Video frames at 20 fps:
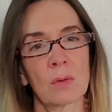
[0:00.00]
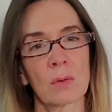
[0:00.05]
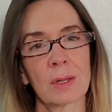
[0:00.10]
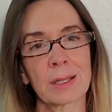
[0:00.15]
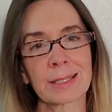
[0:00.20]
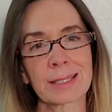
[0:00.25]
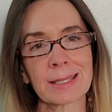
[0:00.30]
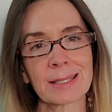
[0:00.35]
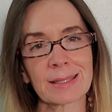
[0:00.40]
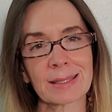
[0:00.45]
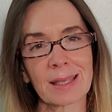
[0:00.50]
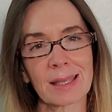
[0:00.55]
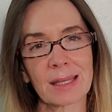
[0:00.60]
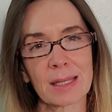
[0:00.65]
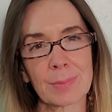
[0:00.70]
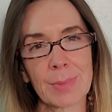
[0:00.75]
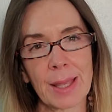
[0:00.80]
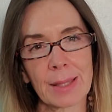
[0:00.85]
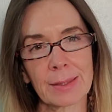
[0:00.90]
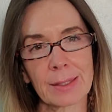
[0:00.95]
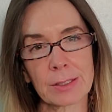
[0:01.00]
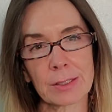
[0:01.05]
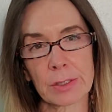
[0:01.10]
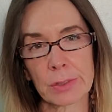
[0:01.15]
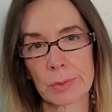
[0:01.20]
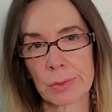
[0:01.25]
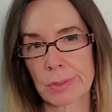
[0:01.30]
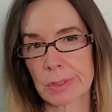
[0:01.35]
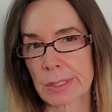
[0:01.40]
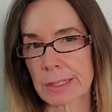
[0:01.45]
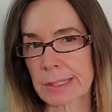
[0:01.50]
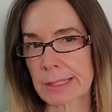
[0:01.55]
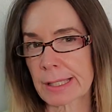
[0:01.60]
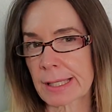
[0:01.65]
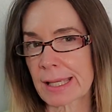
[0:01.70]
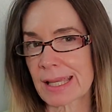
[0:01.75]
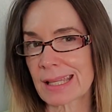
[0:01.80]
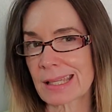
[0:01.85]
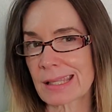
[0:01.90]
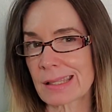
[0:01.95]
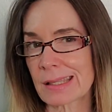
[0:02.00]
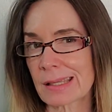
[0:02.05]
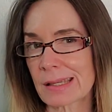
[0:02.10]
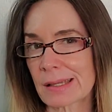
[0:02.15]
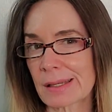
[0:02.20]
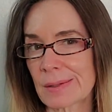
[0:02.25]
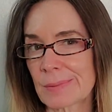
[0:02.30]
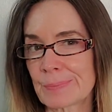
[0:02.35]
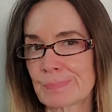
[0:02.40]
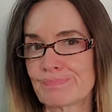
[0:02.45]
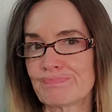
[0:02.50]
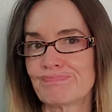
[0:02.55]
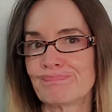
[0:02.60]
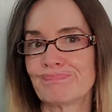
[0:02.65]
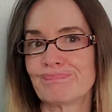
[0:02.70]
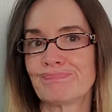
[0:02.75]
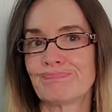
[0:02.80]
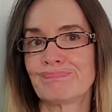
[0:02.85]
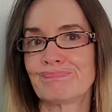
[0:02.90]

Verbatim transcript: What's he saying about the general society there?